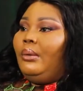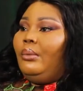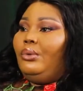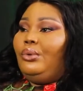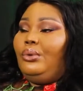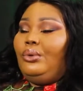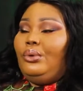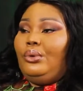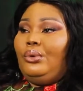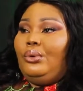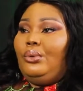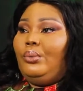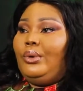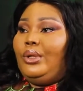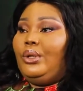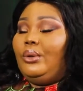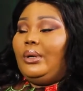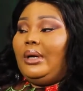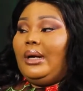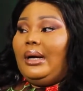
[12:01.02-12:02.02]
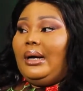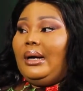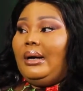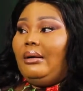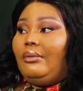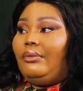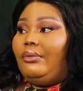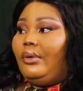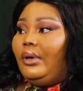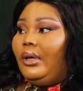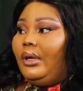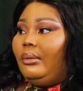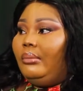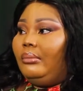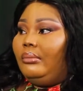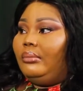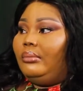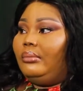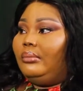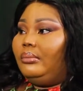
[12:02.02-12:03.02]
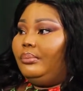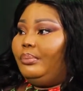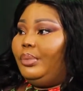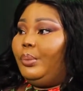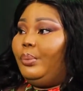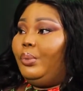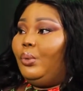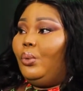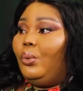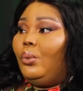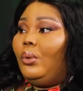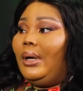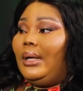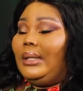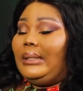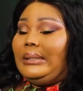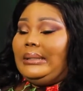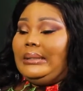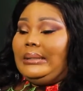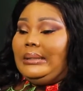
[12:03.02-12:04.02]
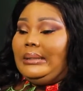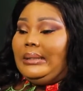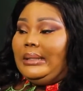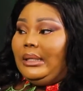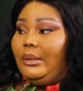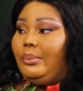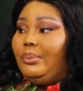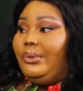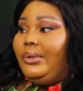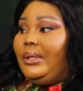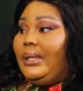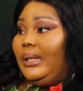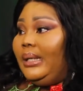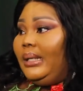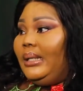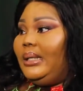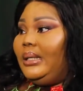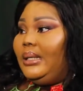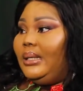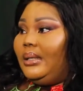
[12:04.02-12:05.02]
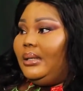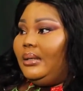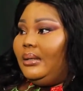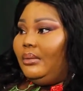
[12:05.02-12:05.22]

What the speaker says: We don't have people who are deliberately